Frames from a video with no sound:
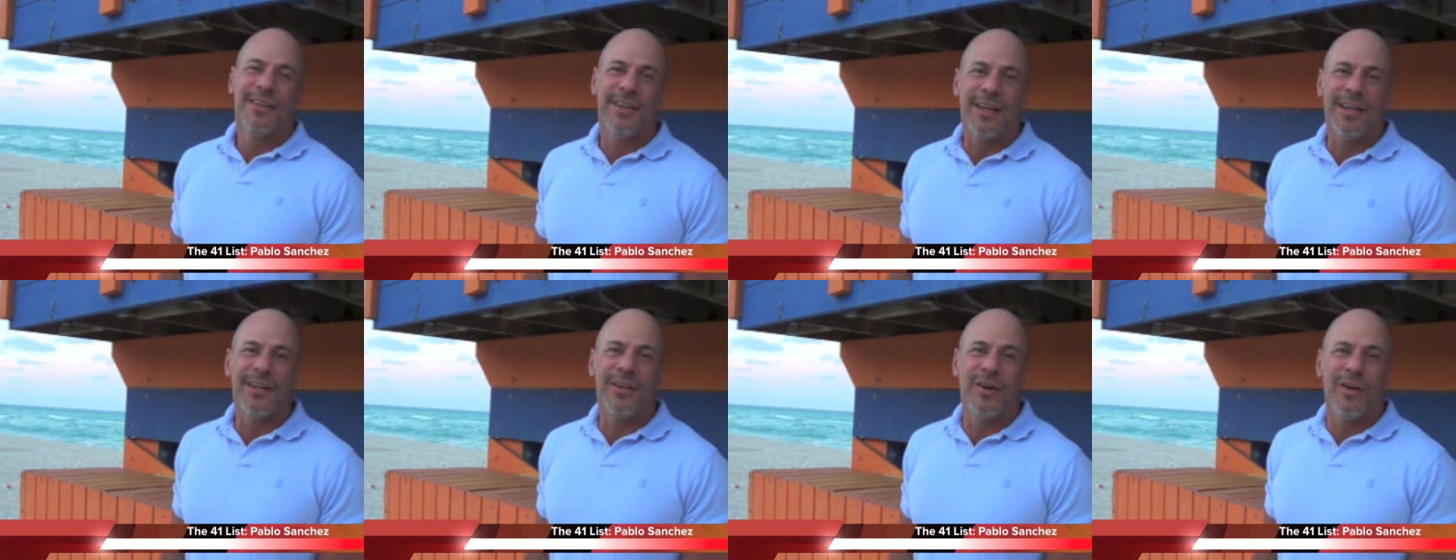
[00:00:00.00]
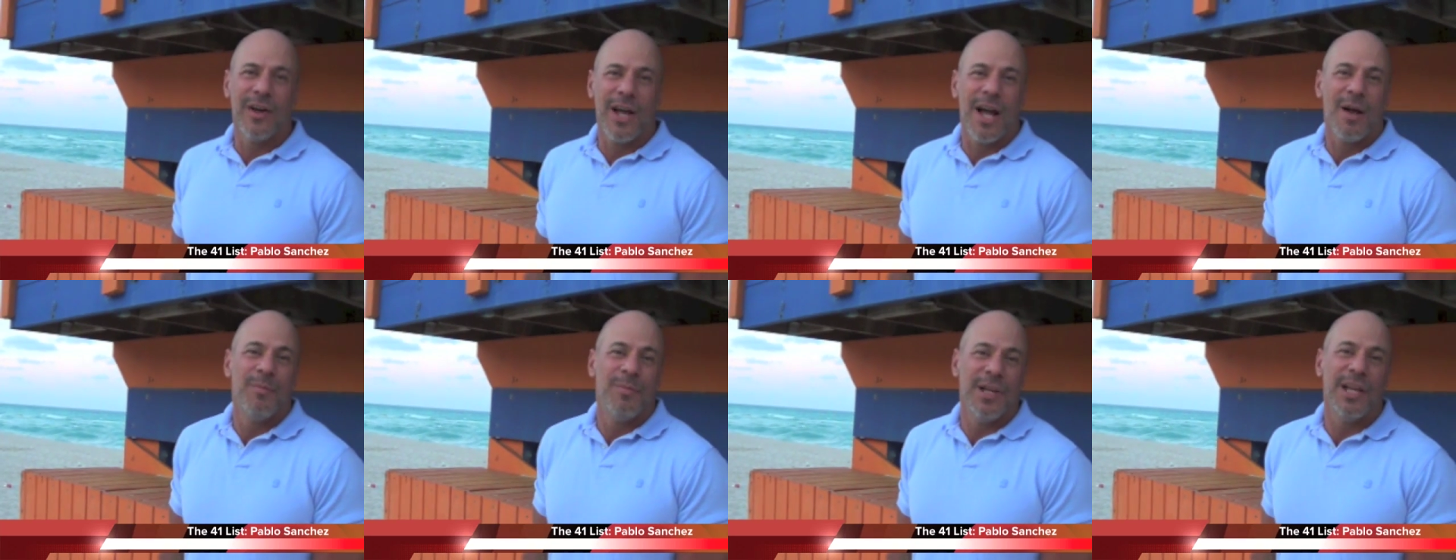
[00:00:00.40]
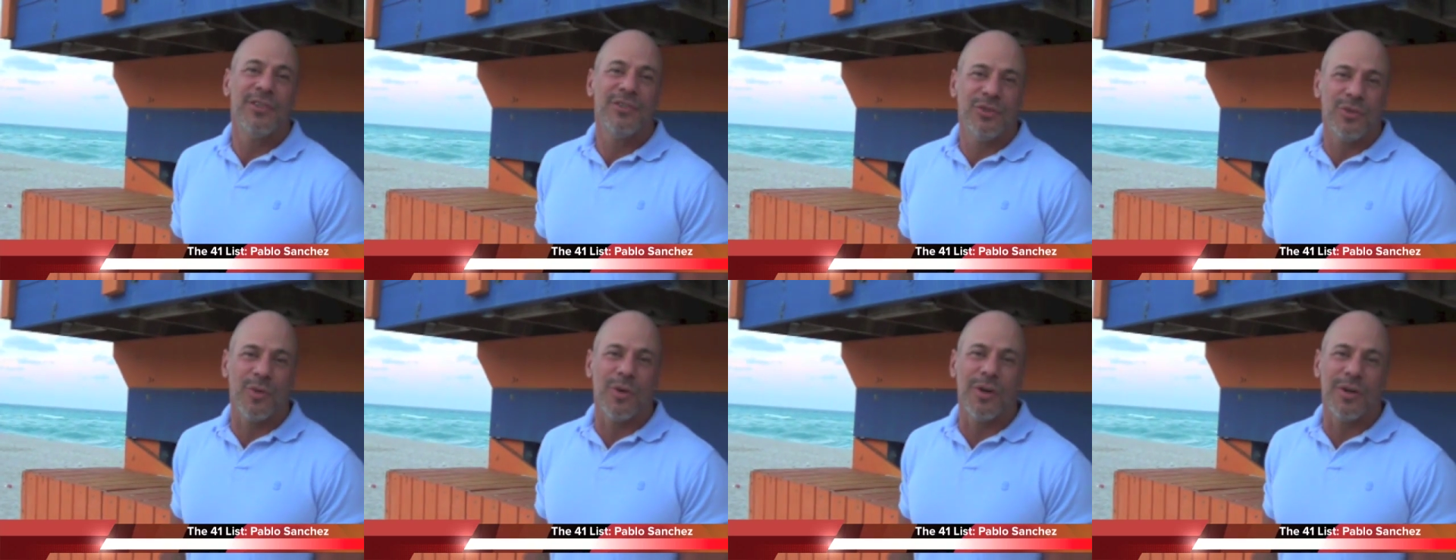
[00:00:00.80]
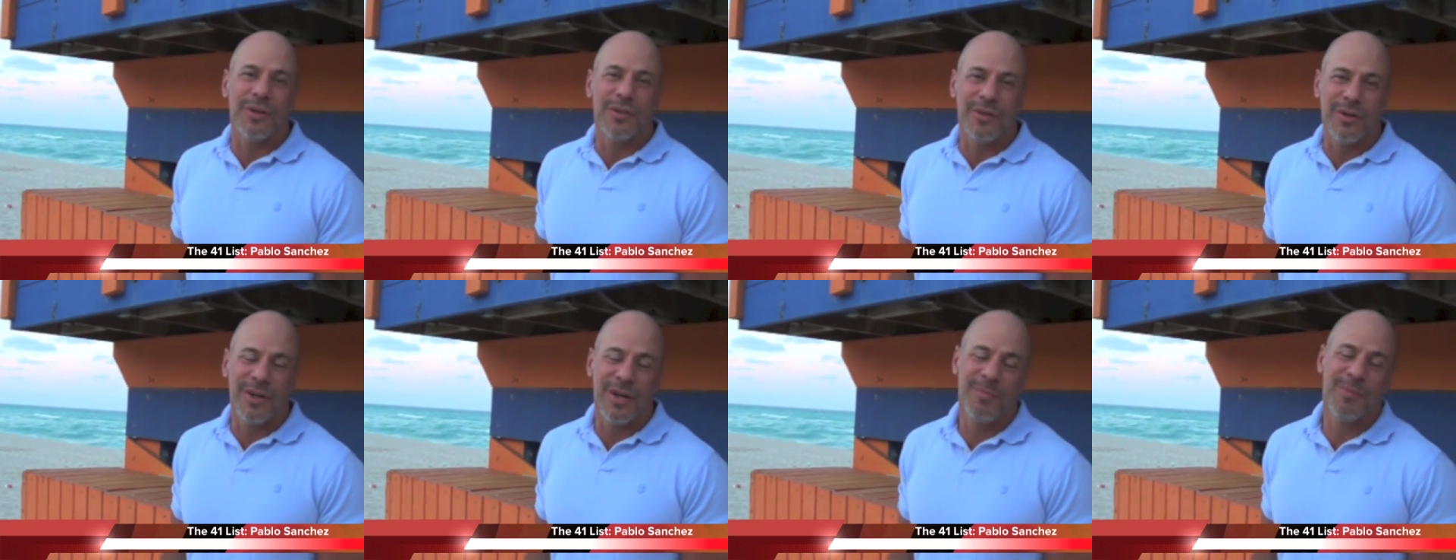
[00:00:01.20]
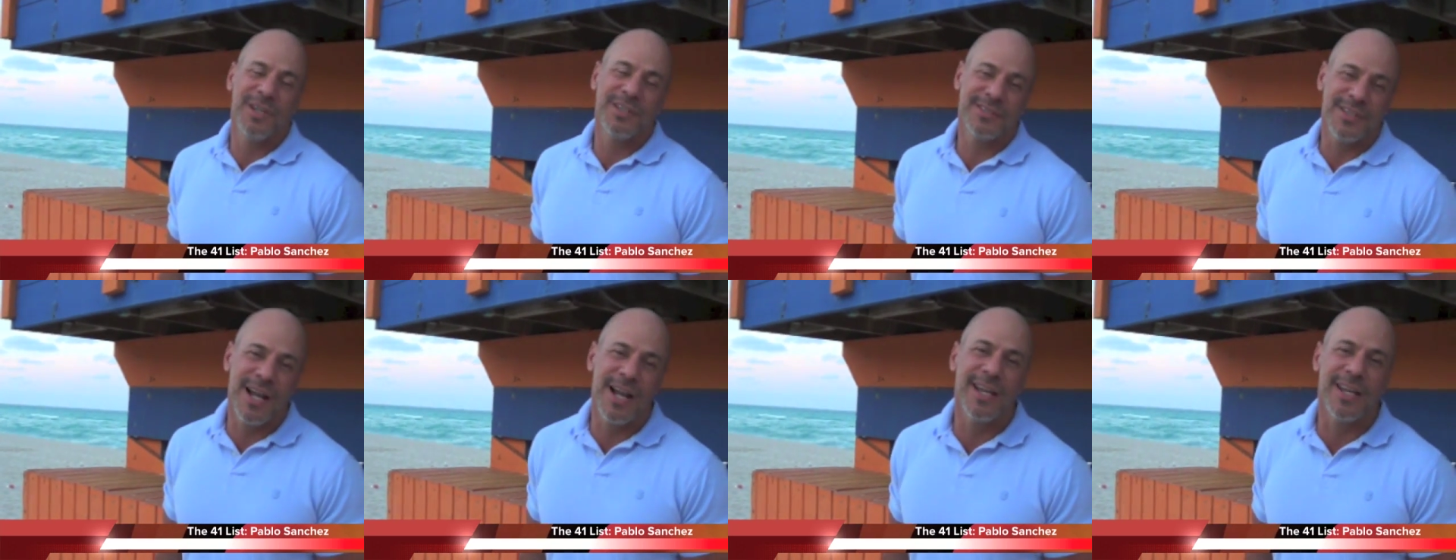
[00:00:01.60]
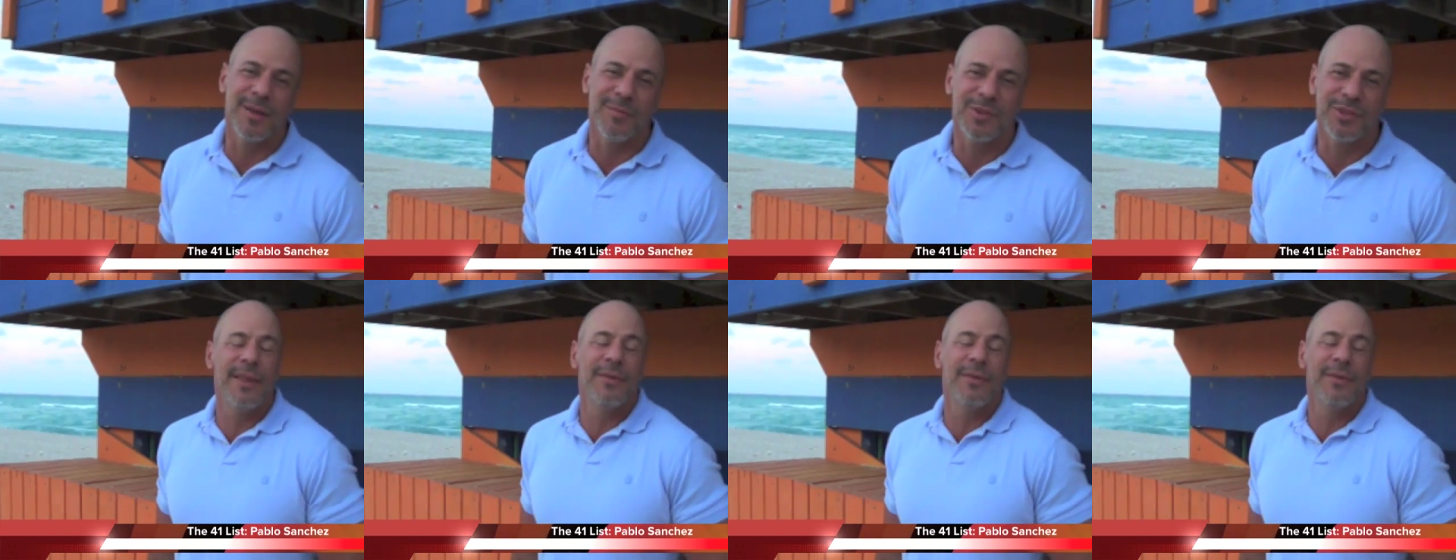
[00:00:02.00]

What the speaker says: that how blessed you are, or how blessed I am.